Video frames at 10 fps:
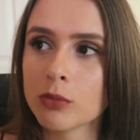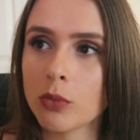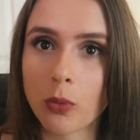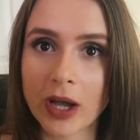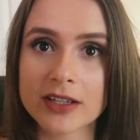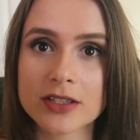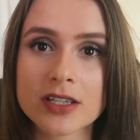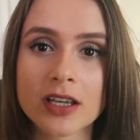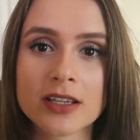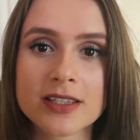
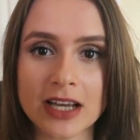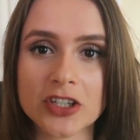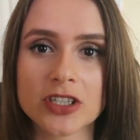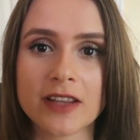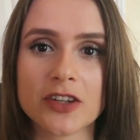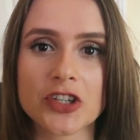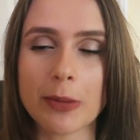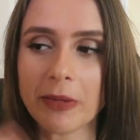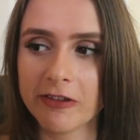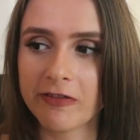weight section in the
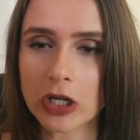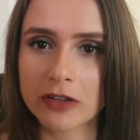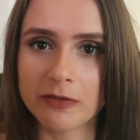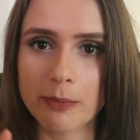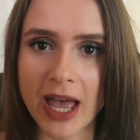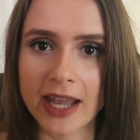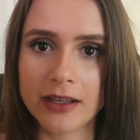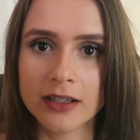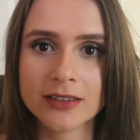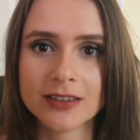gym full of men,